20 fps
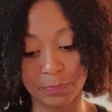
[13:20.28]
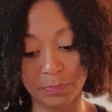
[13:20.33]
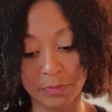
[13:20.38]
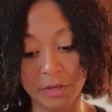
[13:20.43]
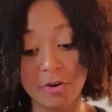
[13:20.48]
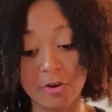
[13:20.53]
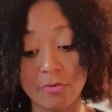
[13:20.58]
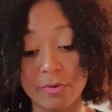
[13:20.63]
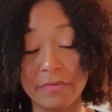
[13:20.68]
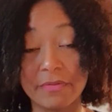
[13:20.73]

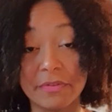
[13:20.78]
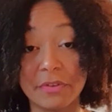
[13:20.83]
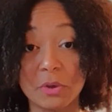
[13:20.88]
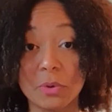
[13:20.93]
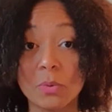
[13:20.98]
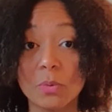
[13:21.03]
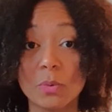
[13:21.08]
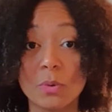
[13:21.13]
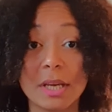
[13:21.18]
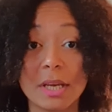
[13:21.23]

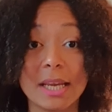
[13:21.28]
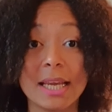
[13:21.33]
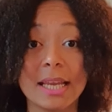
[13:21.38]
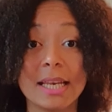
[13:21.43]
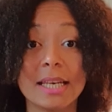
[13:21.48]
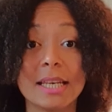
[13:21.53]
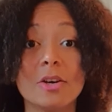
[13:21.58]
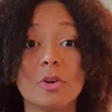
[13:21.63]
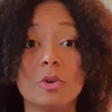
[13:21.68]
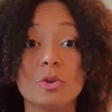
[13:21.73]

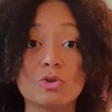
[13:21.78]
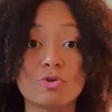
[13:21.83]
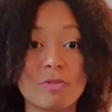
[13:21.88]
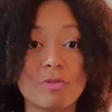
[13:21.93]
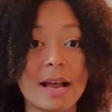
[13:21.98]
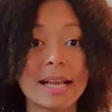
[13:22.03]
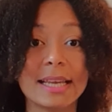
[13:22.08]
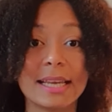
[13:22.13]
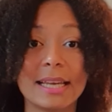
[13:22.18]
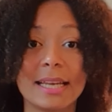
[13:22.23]
reviewing or
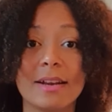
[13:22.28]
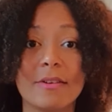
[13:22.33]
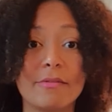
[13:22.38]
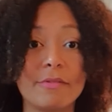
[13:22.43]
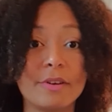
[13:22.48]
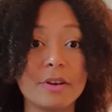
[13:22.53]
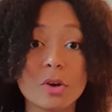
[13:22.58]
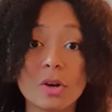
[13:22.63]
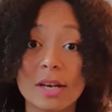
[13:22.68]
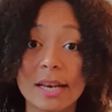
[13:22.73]
tracking and
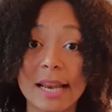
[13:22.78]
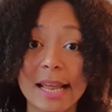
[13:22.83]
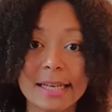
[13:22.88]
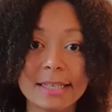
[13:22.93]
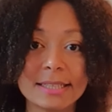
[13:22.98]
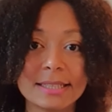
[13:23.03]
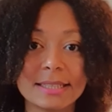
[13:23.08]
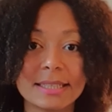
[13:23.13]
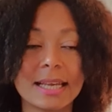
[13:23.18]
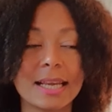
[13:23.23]

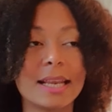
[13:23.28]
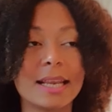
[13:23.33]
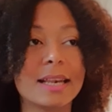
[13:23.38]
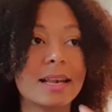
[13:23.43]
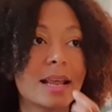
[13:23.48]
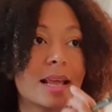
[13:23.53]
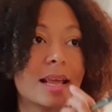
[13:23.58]
recollecting,